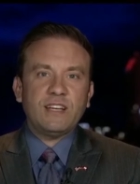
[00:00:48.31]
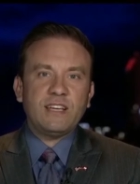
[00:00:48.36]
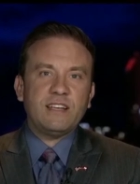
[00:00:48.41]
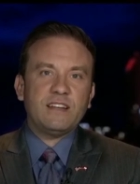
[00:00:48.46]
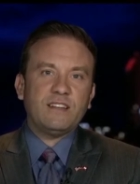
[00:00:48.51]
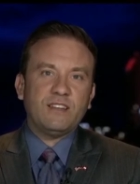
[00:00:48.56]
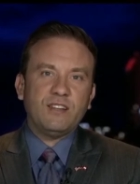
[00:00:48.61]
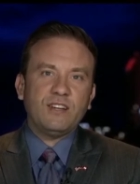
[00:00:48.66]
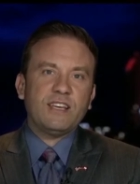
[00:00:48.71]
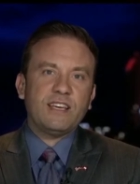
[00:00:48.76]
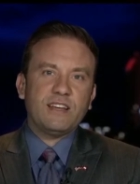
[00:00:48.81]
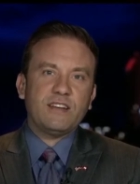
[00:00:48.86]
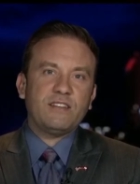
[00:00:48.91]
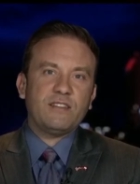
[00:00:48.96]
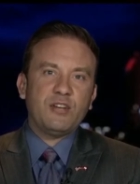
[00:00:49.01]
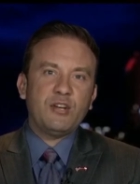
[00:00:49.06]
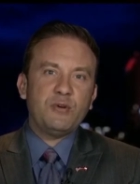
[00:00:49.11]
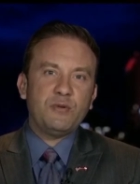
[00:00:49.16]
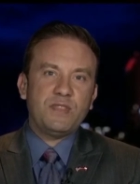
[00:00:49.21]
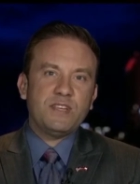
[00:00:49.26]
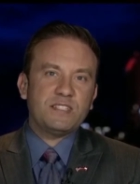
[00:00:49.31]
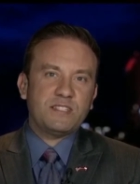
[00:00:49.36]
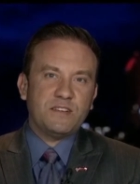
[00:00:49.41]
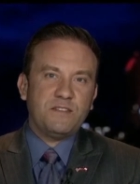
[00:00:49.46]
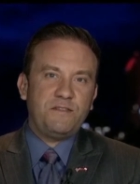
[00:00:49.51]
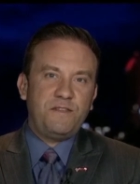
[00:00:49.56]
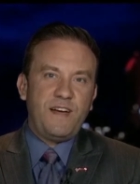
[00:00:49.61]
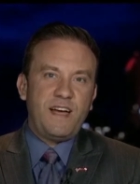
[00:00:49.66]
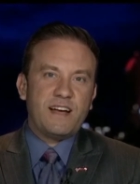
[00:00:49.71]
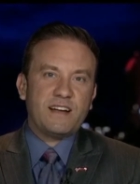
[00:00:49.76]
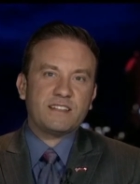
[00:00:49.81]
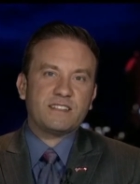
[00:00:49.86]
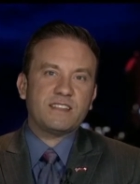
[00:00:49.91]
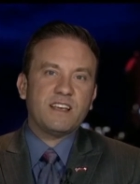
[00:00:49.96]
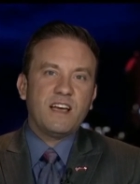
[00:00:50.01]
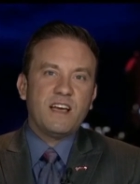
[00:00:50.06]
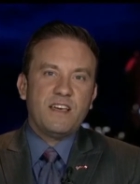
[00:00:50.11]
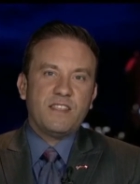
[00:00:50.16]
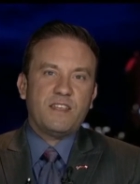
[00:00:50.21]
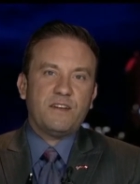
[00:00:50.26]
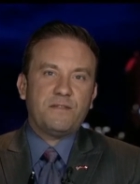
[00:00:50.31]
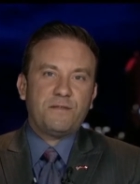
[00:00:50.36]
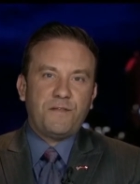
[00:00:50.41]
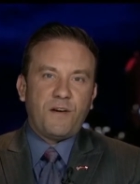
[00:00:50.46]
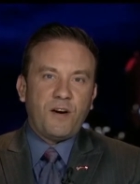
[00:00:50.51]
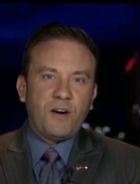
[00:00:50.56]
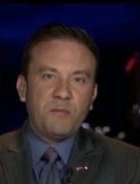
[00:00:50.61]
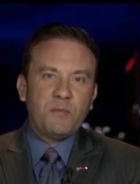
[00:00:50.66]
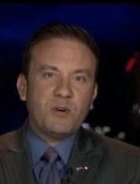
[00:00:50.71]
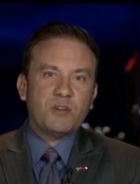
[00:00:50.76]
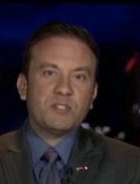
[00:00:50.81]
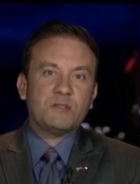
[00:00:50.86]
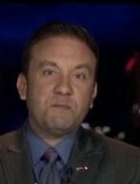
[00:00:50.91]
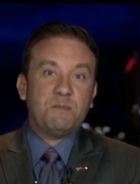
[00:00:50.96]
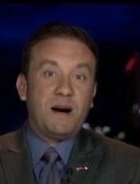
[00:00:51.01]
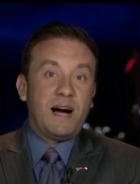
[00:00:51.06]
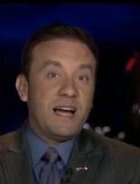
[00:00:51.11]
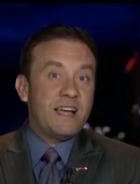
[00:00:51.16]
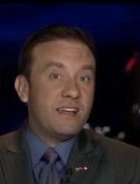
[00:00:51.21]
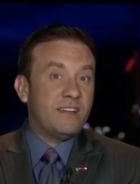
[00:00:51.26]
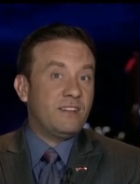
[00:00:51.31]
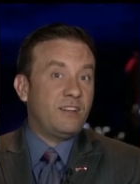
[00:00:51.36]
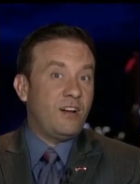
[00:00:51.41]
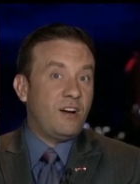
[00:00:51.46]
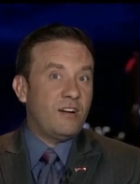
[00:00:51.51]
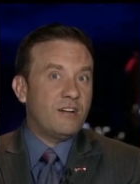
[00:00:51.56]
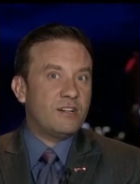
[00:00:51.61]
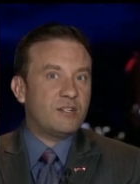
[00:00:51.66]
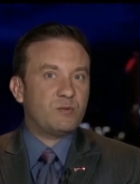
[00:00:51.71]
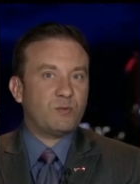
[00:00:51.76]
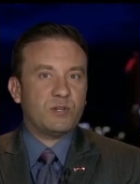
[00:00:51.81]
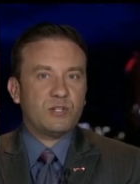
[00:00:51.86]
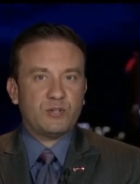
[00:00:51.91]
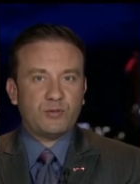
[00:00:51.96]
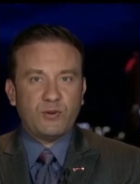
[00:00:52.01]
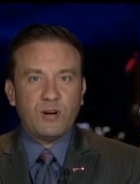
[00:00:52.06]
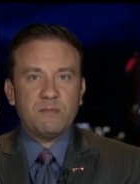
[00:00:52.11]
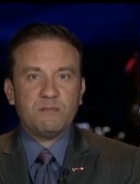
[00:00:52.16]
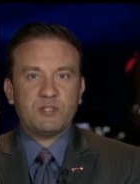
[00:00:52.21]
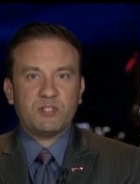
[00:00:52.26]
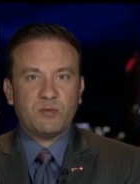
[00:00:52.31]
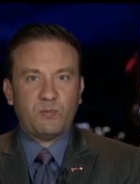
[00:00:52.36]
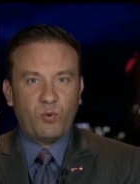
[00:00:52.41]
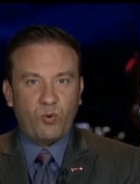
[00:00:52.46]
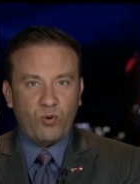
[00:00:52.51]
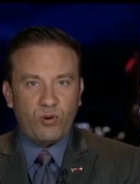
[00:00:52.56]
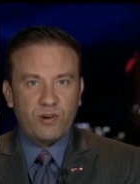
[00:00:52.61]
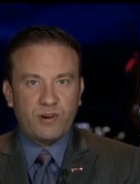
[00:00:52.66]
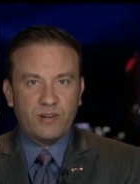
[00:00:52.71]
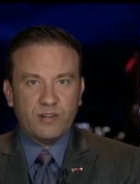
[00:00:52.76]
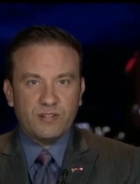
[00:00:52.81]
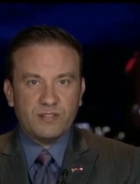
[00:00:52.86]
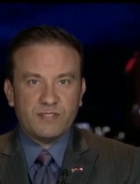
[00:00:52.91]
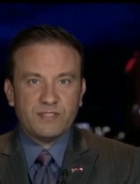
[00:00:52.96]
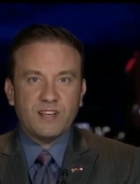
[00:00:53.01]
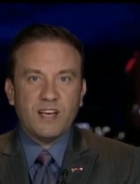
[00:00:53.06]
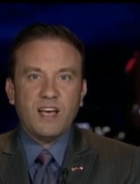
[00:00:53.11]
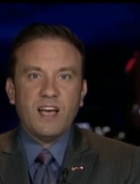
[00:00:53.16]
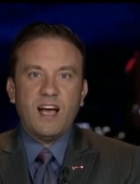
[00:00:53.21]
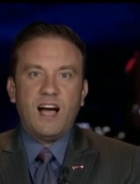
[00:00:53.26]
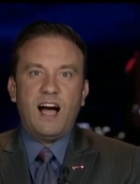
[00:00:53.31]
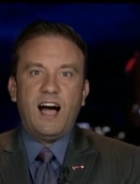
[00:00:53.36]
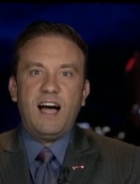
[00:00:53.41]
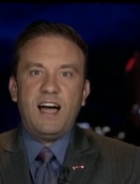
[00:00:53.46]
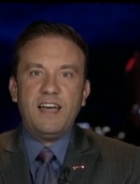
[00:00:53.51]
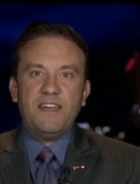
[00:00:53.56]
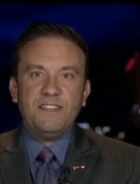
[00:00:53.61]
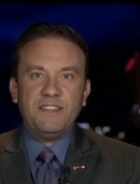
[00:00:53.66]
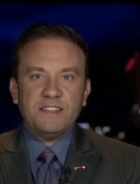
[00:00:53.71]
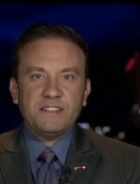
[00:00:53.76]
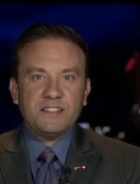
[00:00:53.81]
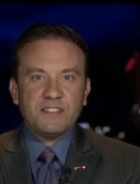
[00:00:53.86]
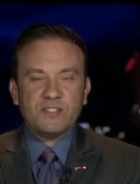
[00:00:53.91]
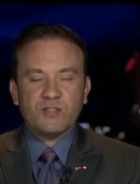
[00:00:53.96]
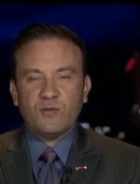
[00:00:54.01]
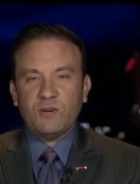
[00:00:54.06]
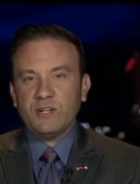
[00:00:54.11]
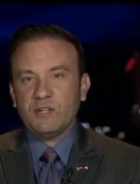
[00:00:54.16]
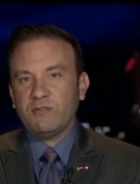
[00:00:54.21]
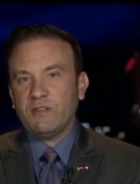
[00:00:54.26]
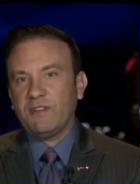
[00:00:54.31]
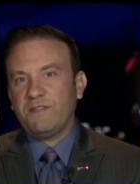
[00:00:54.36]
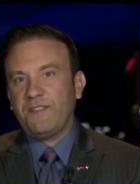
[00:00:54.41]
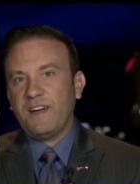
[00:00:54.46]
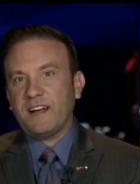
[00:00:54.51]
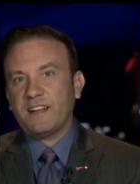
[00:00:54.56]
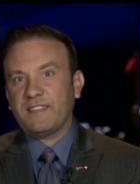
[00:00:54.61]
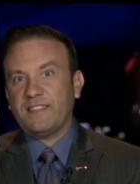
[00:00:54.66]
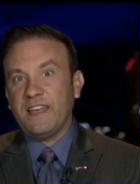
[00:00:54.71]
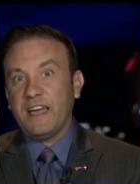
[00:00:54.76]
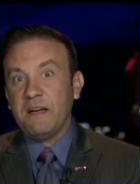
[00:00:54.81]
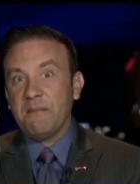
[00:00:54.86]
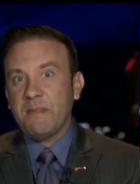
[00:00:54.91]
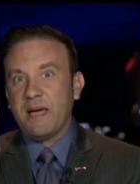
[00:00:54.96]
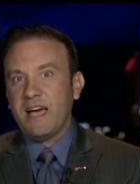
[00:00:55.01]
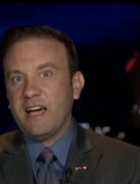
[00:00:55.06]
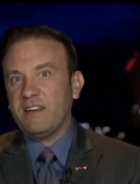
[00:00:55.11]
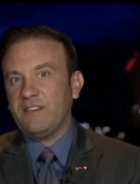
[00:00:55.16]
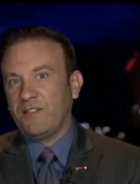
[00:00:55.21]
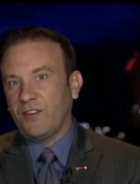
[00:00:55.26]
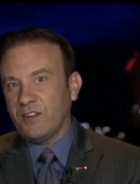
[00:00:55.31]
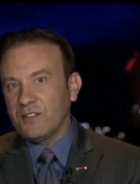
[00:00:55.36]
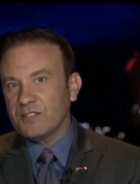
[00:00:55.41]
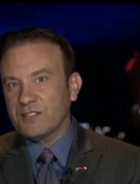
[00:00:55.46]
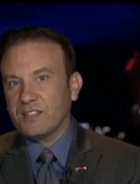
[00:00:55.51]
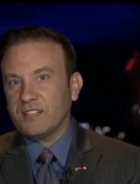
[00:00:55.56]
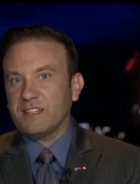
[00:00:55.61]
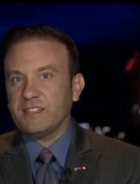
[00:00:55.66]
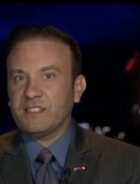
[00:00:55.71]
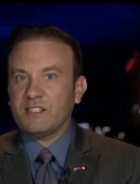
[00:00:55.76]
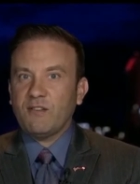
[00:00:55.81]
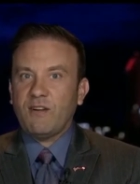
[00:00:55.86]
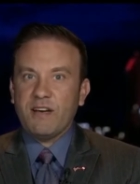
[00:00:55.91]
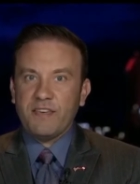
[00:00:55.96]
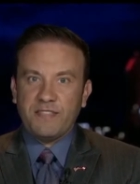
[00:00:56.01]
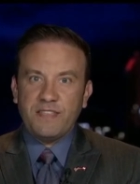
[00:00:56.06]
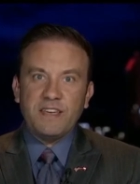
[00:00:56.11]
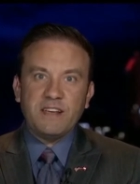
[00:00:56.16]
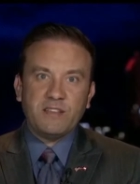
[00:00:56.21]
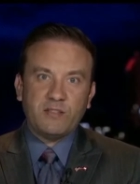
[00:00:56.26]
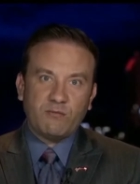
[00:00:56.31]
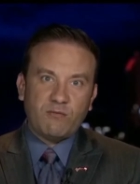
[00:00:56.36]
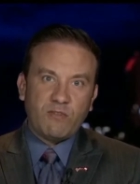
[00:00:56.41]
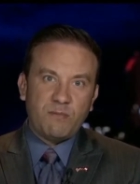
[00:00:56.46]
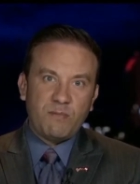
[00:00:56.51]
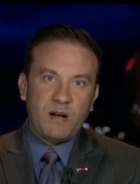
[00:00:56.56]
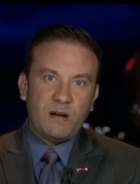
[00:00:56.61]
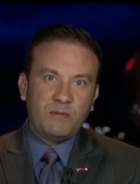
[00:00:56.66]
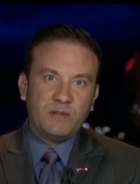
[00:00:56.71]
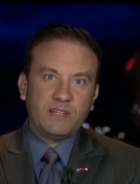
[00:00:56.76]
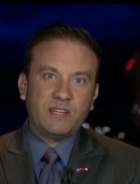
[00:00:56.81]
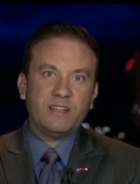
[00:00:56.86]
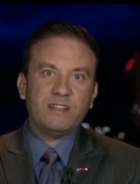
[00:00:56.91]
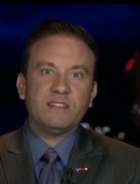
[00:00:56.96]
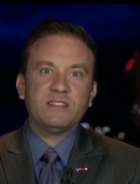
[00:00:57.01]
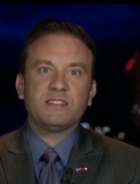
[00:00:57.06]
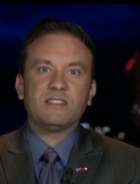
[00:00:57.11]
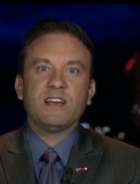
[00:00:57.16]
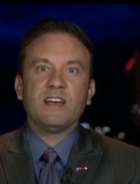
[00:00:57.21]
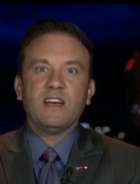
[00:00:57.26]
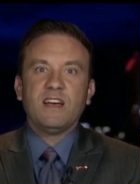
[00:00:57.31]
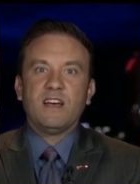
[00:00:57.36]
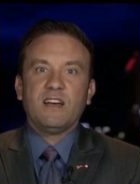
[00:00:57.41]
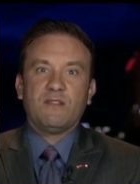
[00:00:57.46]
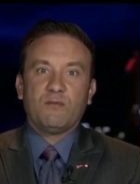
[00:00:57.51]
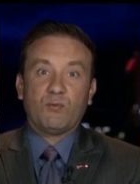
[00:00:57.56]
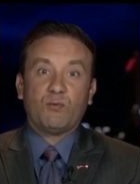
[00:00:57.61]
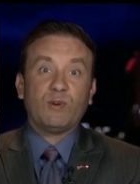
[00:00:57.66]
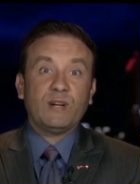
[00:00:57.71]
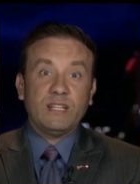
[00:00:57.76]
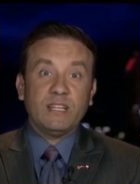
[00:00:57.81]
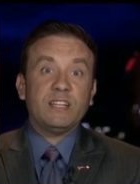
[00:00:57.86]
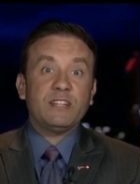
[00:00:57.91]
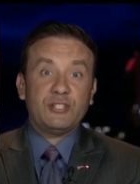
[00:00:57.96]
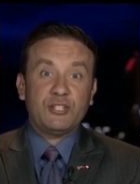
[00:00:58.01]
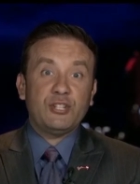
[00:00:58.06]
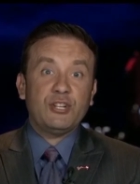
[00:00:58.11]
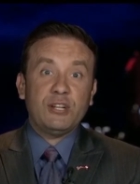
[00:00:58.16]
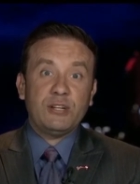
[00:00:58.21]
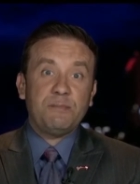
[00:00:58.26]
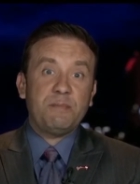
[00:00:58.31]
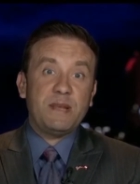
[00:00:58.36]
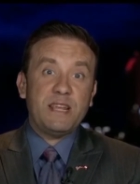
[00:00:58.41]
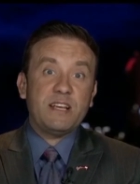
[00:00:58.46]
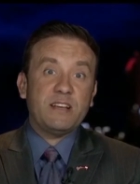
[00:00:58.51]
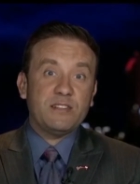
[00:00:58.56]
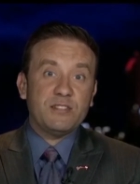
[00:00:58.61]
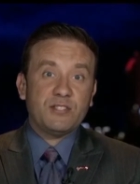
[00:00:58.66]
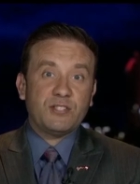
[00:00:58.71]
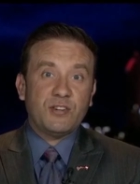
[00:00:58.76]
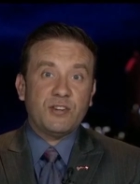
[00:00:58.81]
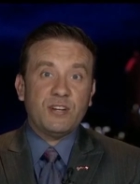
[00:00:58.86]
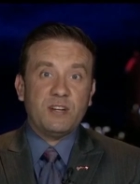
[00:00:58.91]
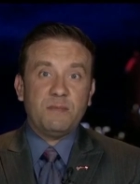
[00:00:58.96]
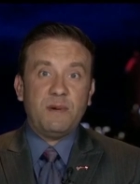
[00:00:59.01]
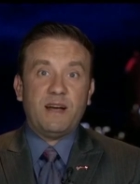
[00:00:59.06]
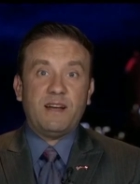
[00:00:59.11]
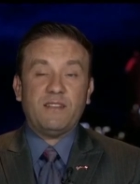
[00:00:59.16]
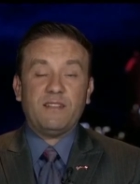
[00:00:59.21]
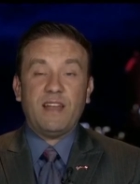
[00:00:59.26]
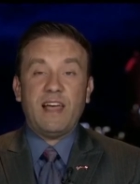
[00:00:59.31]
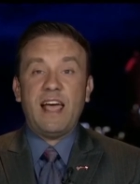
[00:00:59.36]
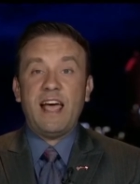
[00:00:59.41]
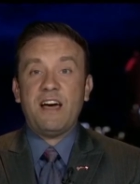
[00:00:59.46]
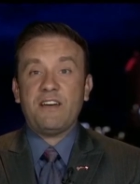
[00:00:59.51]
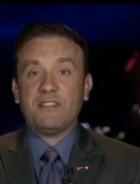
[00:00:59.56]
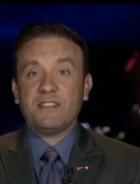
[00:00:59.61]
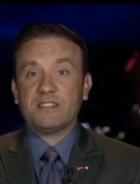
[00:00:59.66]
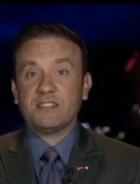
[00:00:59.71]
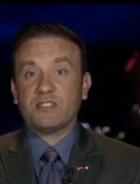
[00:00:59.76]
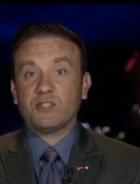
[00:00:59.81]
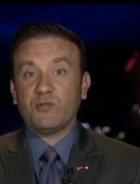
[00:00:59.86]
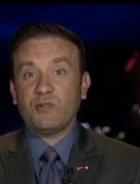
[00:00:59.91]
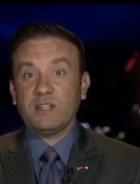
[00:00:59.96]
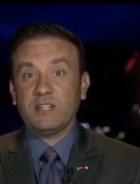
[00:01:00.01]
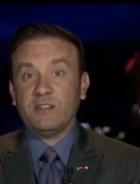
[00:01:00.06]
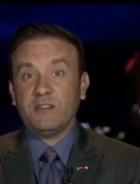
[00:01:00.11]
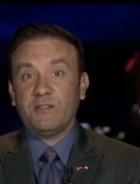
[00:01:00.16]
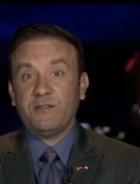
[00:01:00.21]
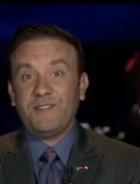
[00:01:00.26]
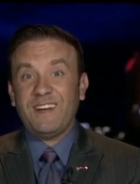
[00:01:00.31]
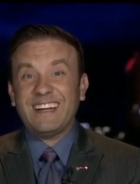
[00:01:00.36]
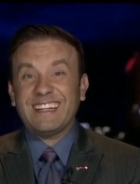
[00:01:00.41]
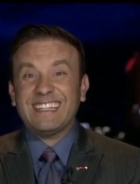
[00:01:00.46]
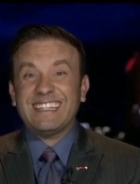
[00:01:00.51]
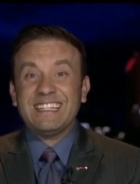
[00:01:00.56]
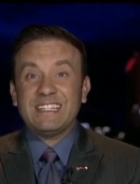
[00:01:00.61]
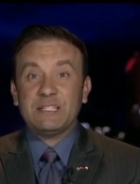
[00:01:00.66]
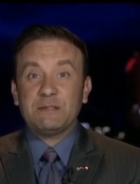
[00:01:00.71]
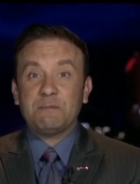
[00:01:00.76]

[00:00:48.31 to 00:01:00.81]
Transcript: at who this affects. The farmers, by and large, were Trump supporters, and this is going to affect them adversely. So I think the Republicans really should be concerned about how this is going to affect his